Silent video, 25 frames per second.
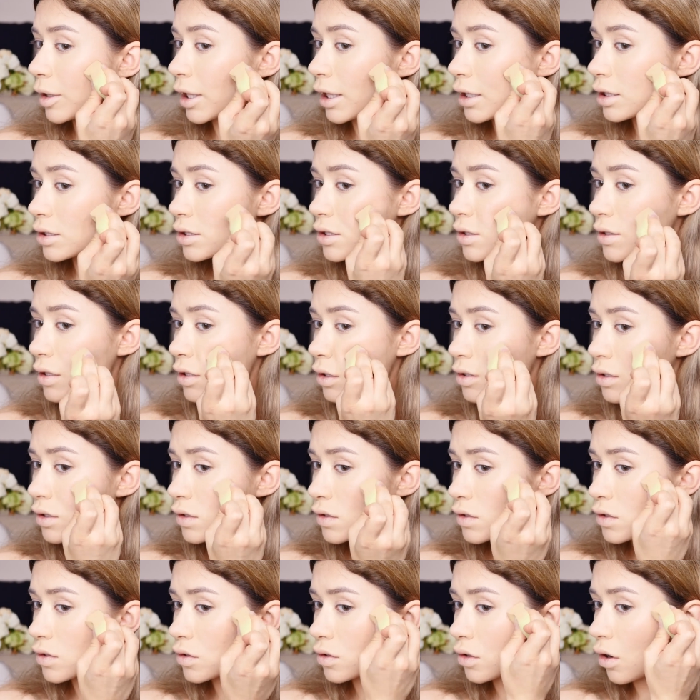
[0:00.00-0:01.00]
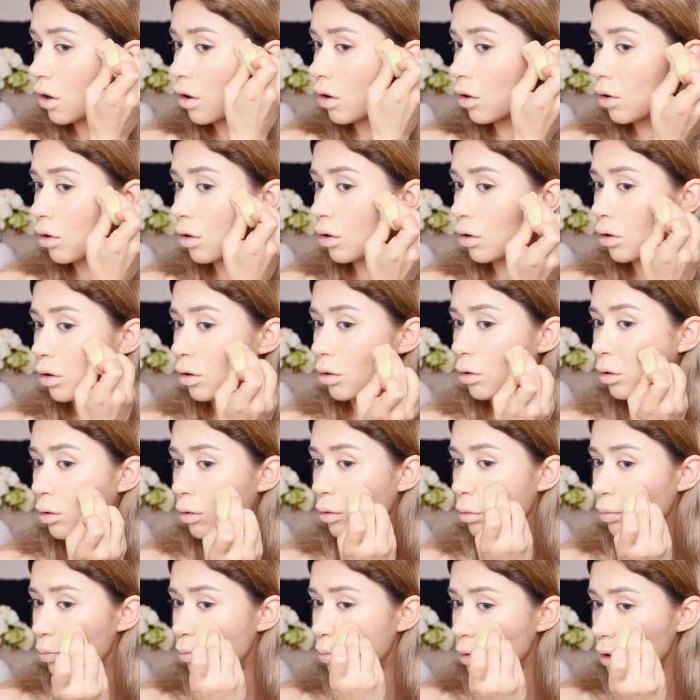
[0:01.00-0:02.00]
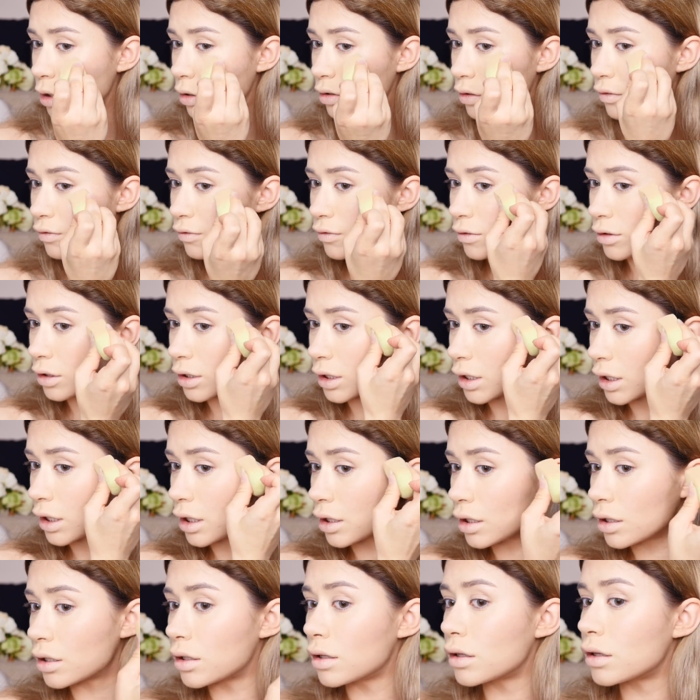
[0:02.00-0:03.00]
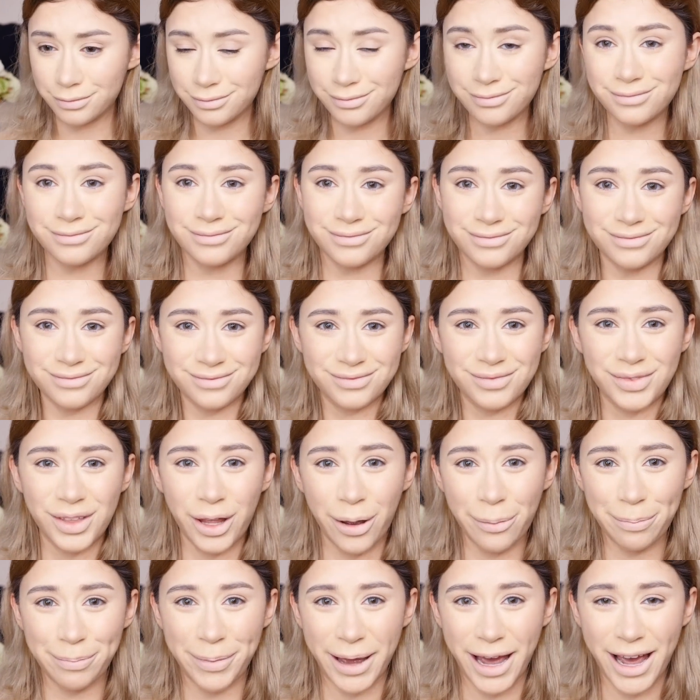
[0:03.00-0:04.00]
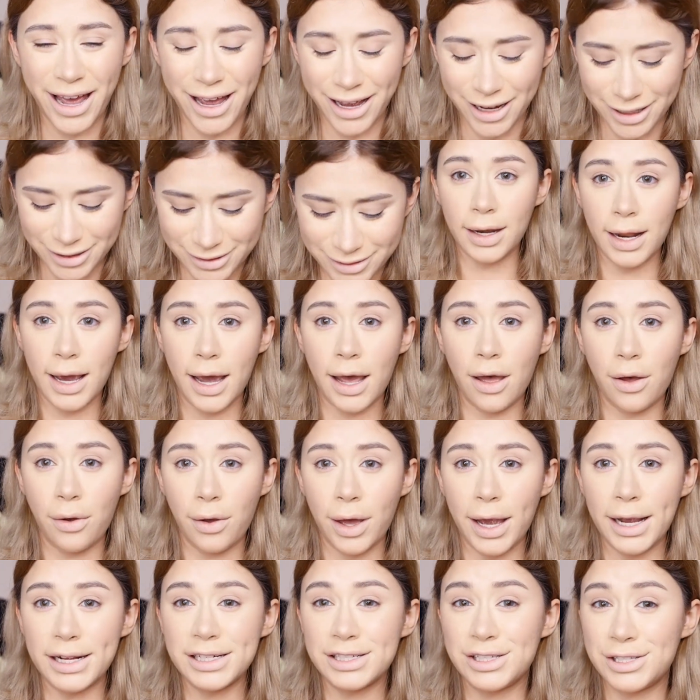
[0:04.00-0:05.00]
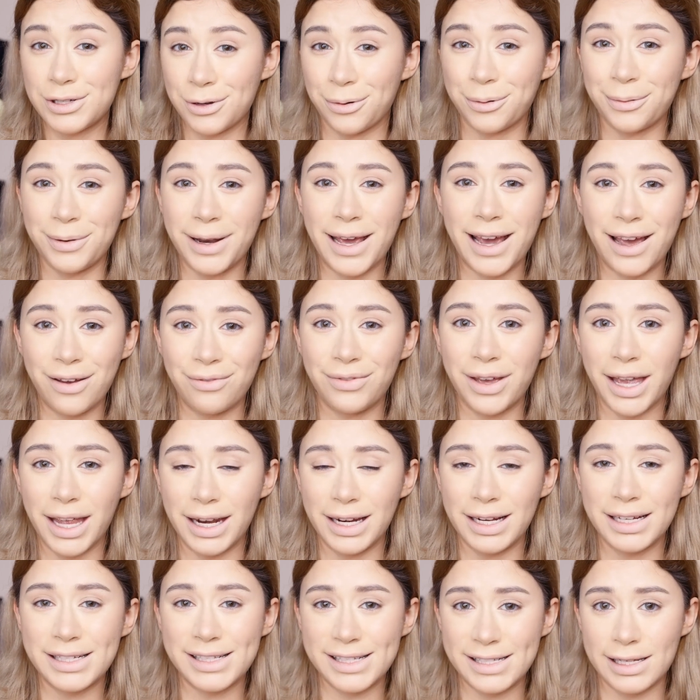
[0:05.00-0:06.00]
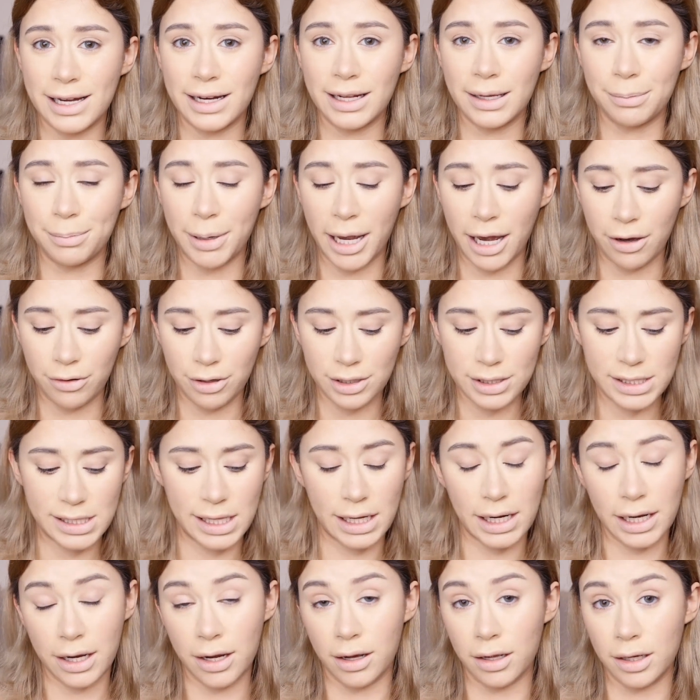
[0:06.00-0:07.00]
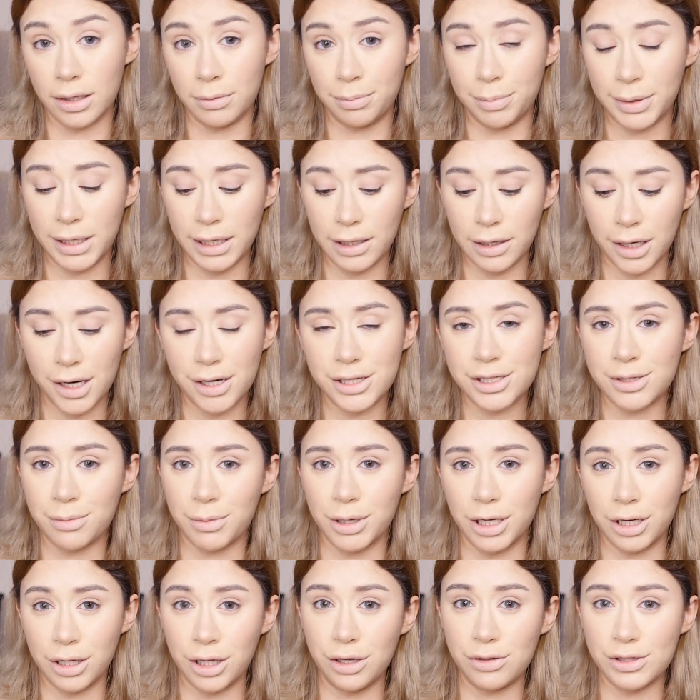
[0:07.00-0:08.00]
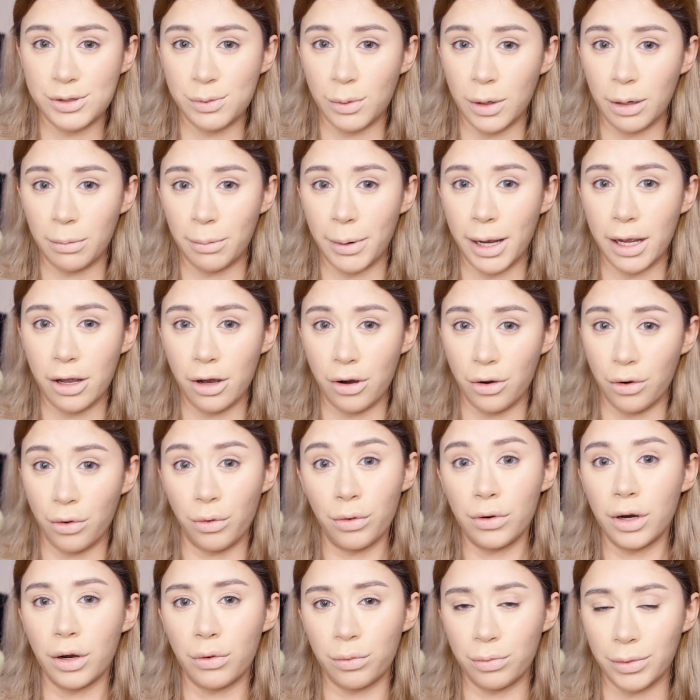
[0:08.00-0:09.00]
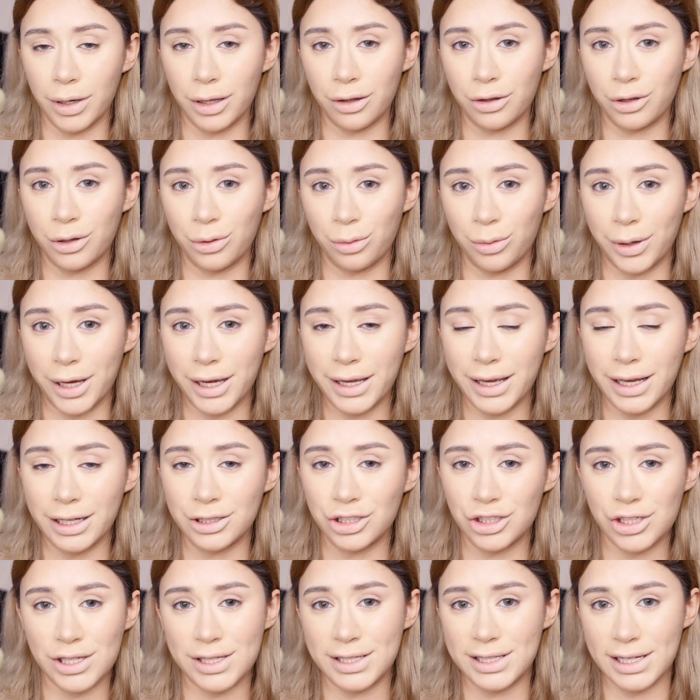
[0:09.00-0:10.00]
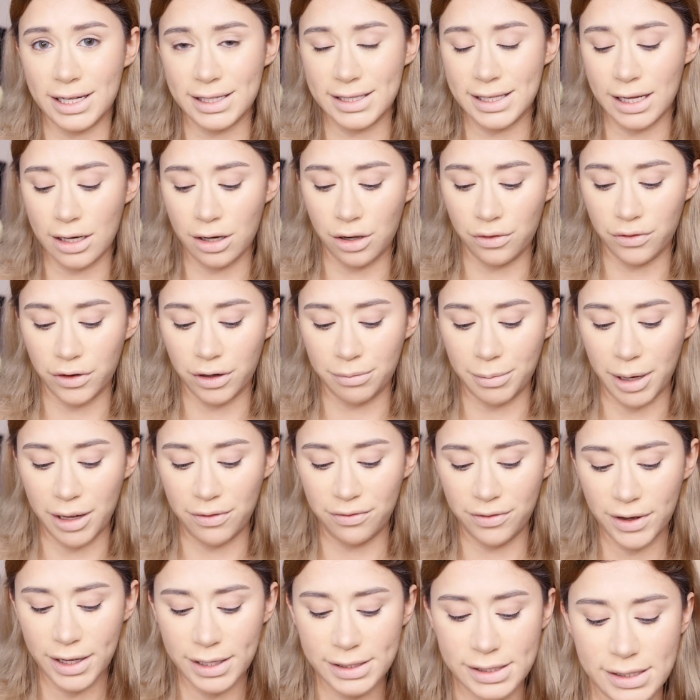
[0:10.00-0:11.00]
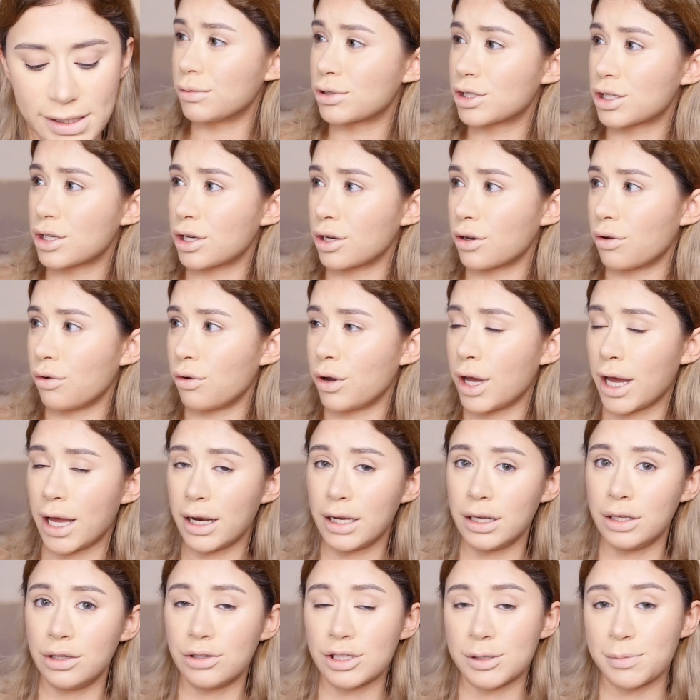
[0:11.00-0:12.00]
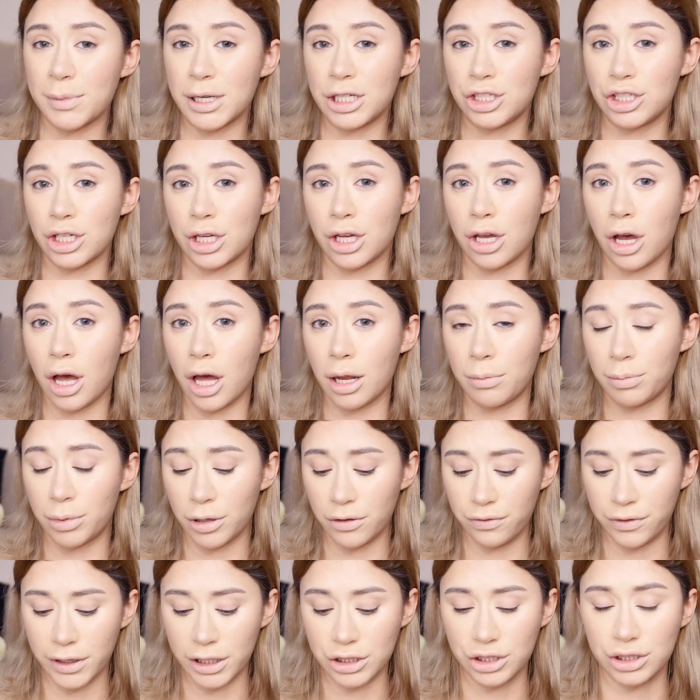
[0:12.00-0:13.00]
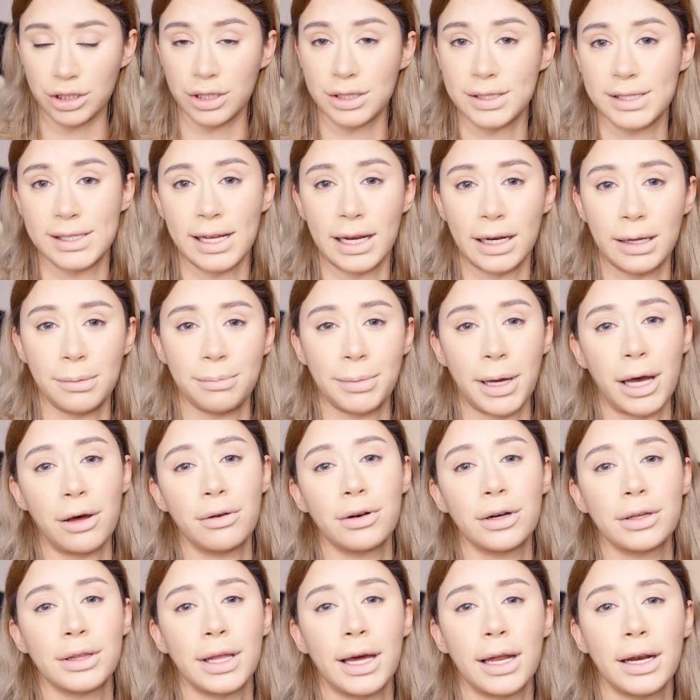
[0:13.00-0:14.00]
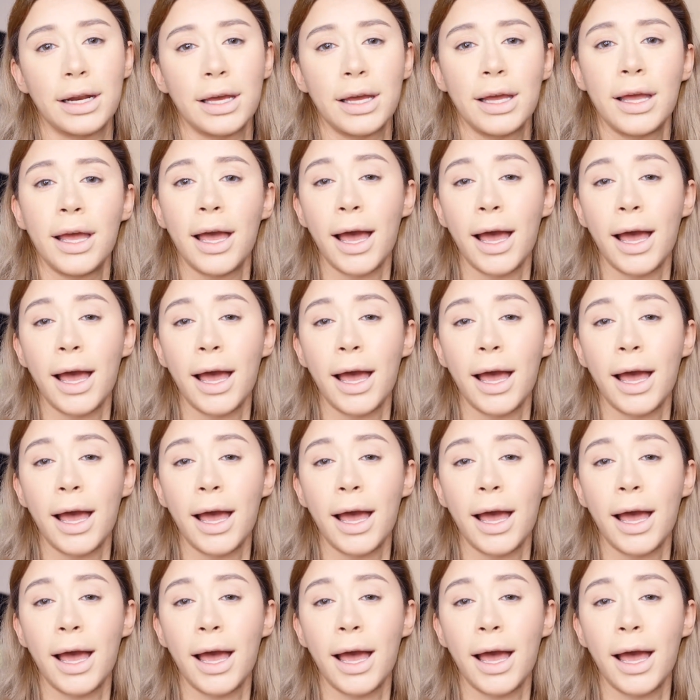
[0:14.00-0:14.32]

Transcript: blends so beautifully. Not bad. Now, I don't have any setting powders that I got in PR, so I'm going to use one of my own real quick and just dust that over my face. I'm just going to go ahead and use my Chicot Professional Setting Powder that